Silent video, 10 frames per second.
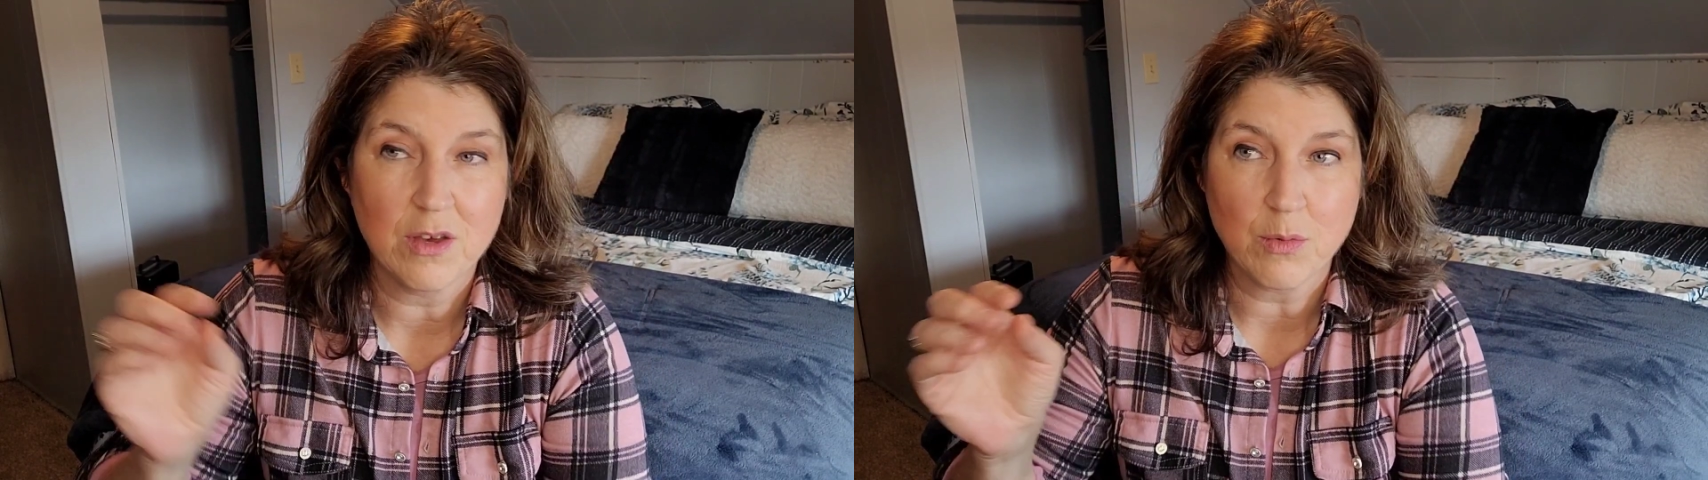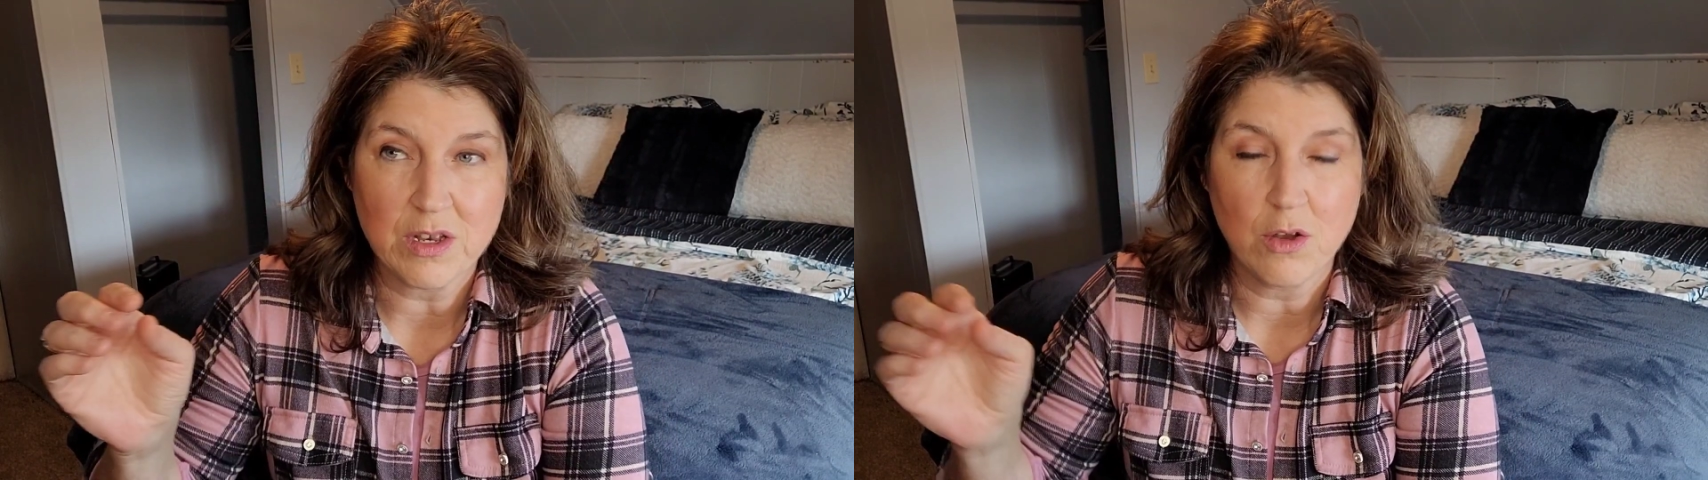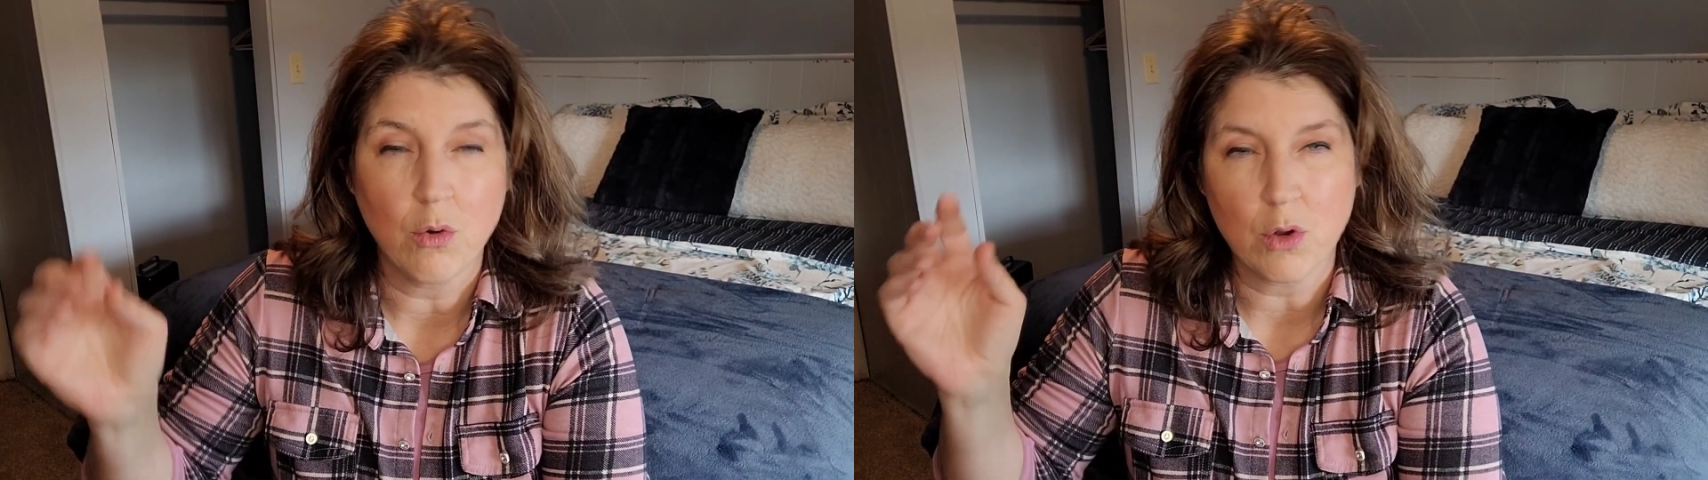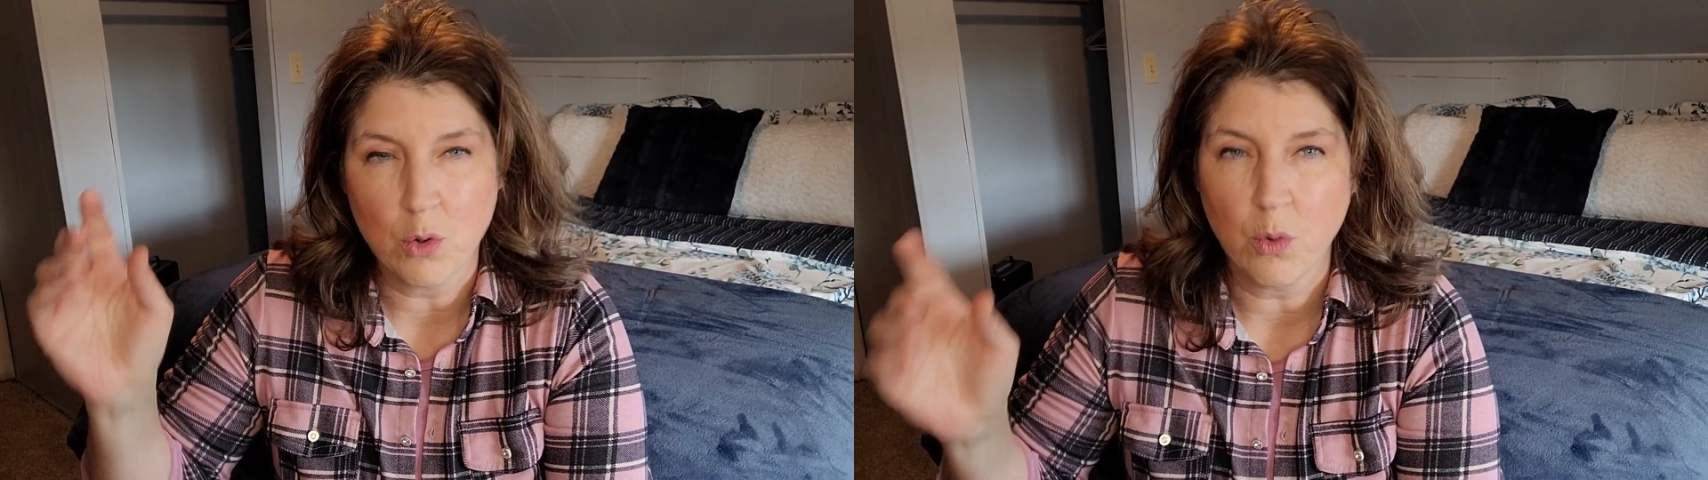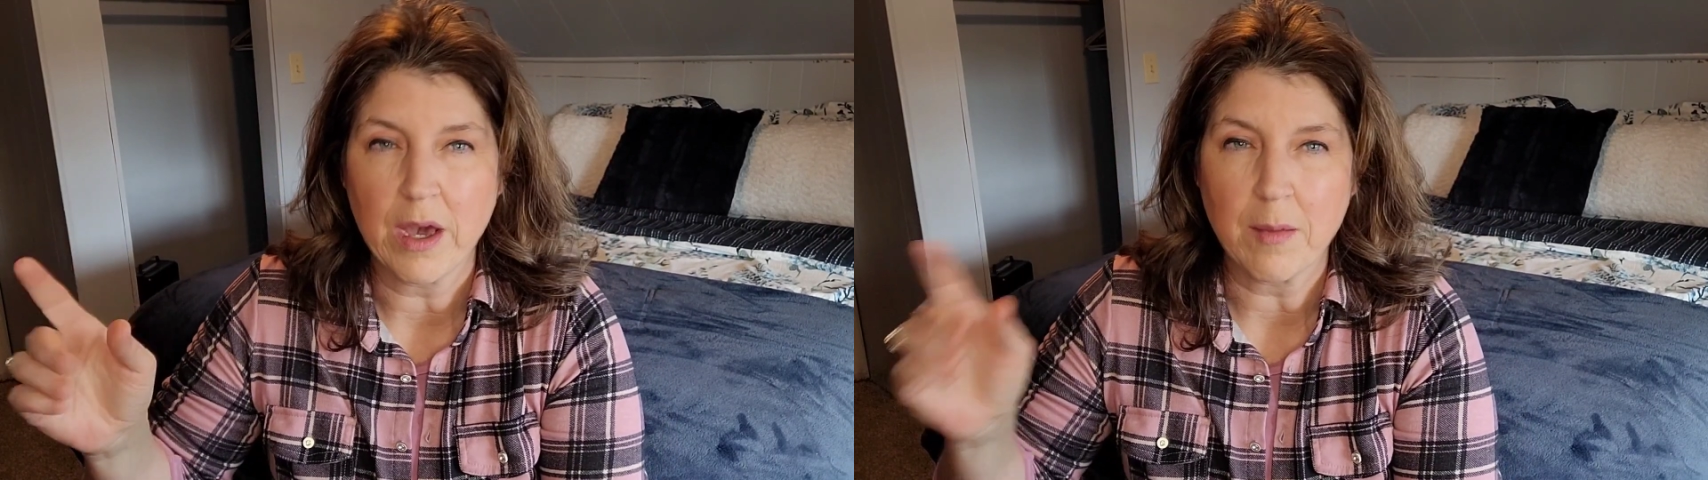that we don't
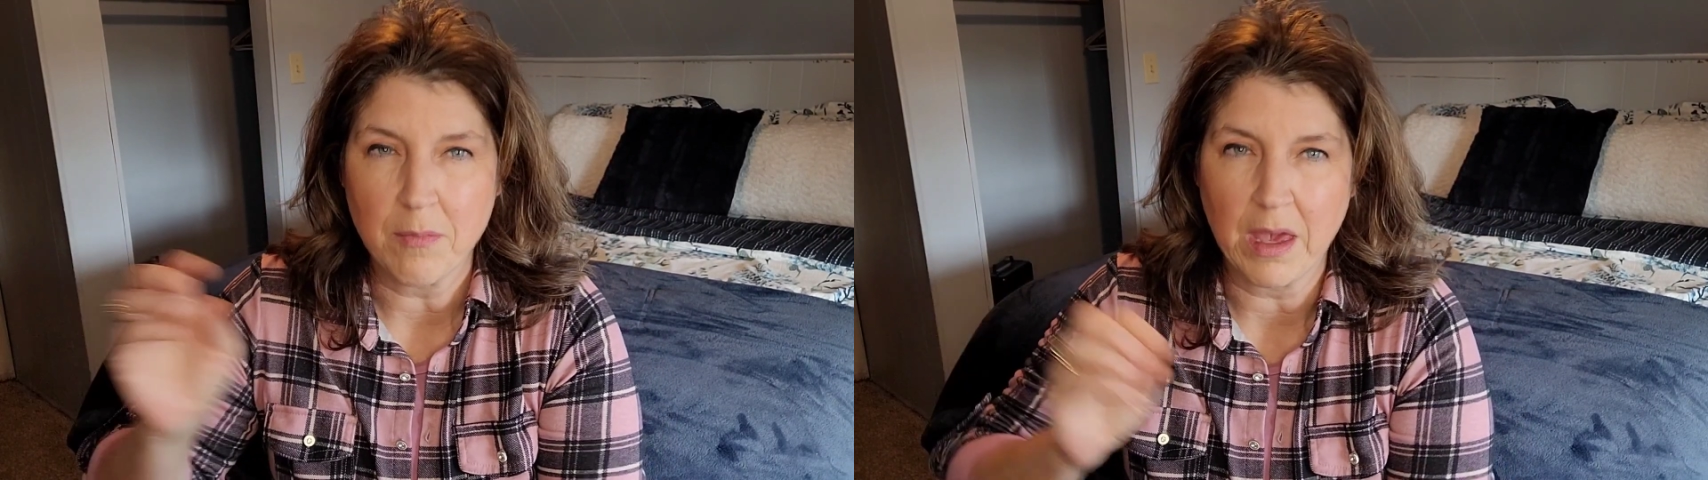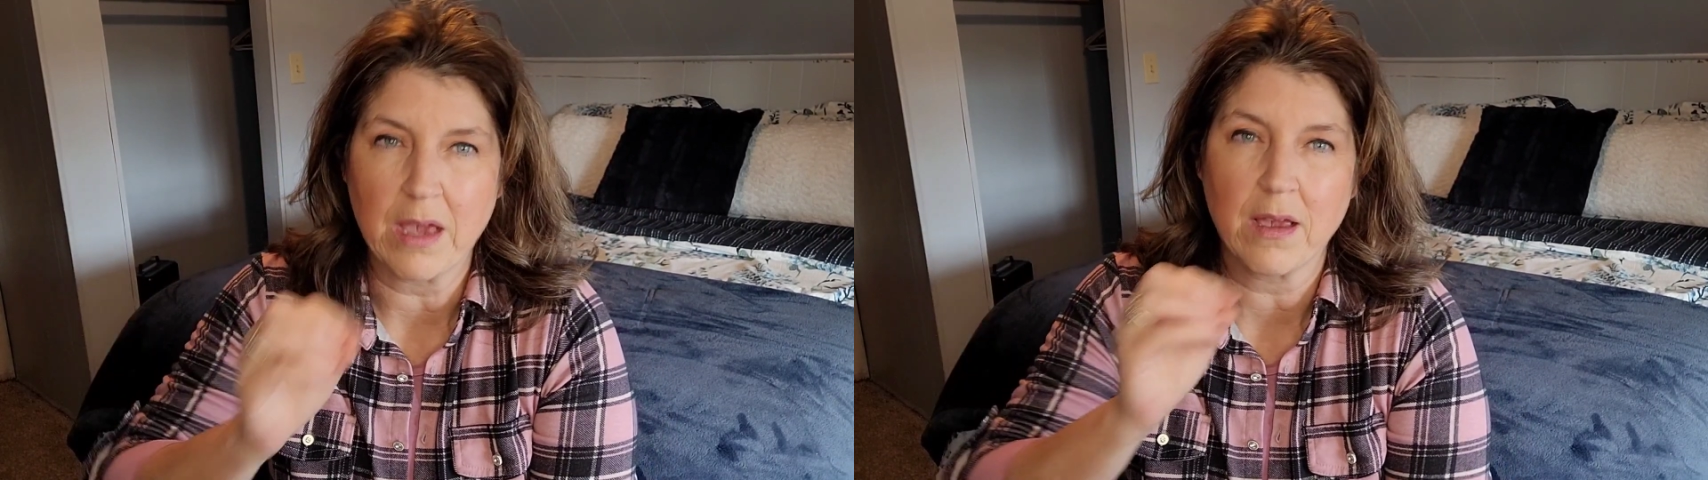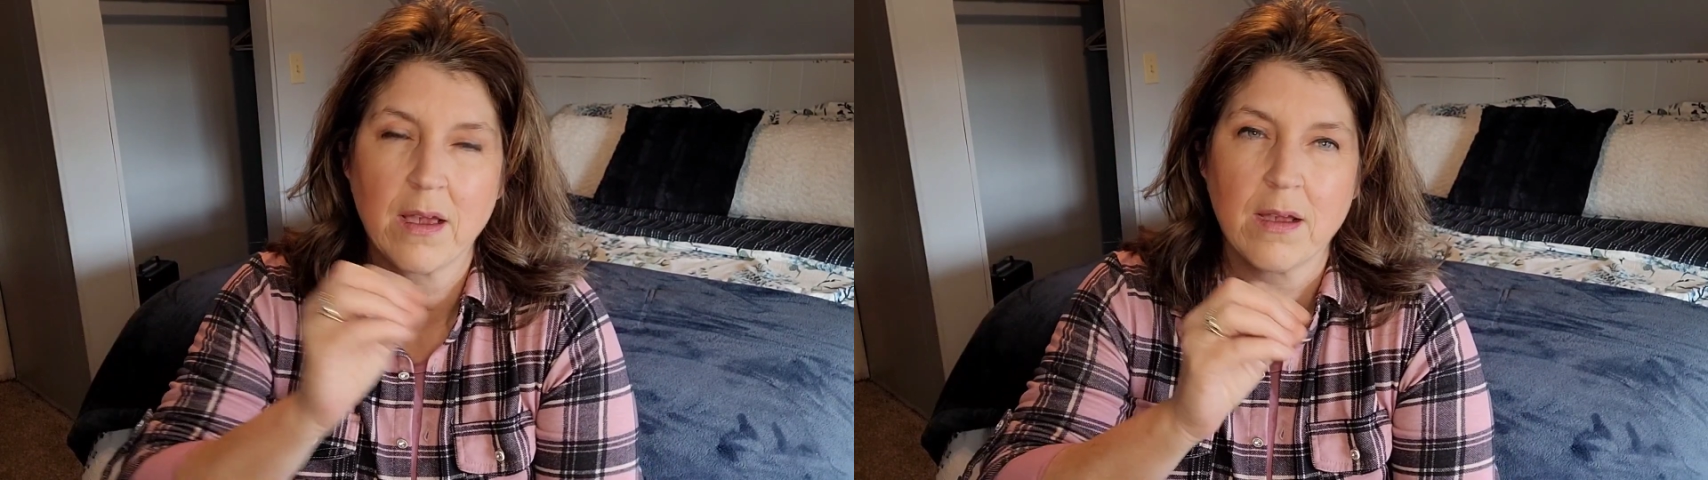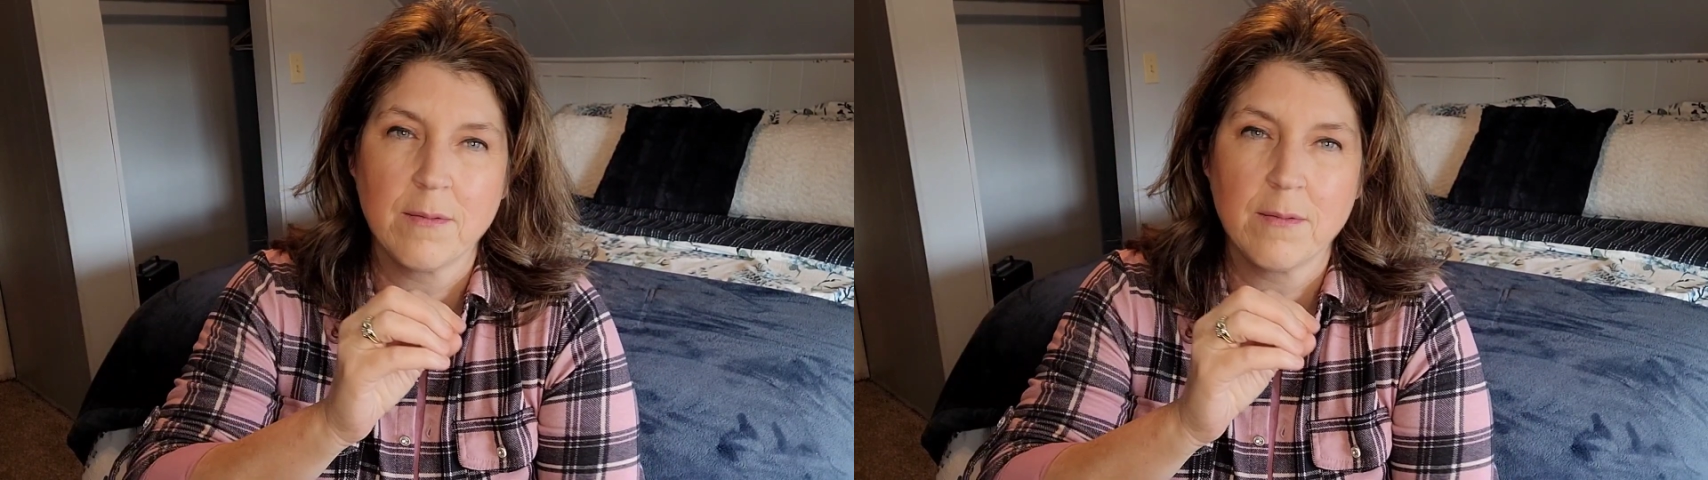quite make